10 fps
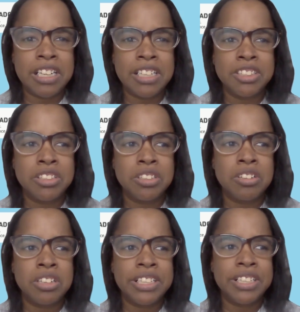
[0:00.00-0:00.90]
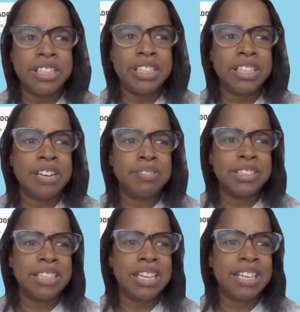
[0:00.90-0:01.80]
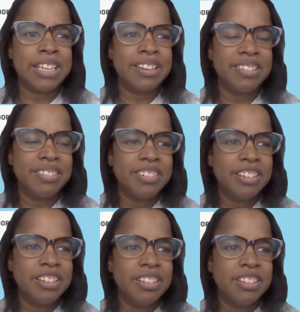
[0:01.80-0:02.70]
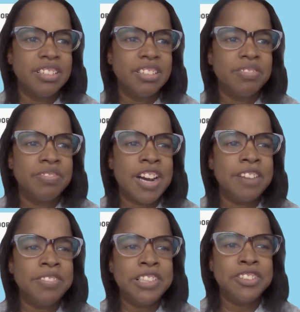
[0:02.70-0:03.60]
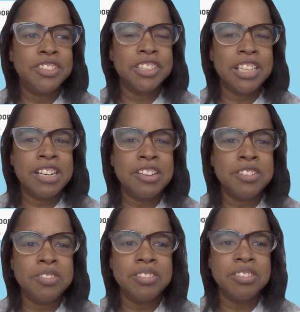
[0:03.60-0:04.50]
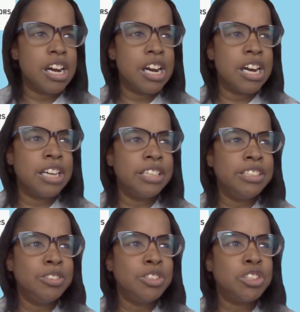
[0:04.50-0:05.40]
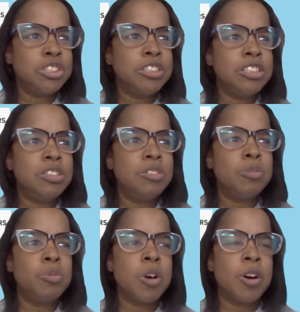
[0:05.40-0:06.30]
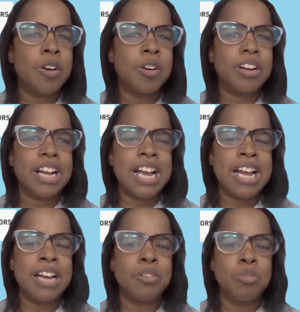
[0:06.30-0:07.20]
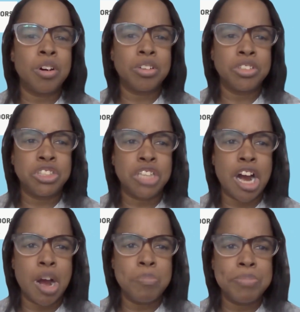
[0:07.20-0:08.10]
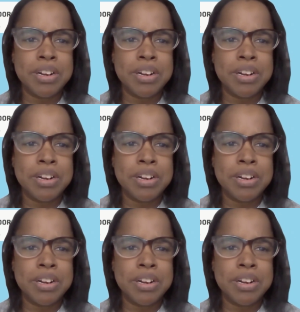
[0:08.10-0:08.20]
I started, and that was like five years ago. I used to work at a workshop,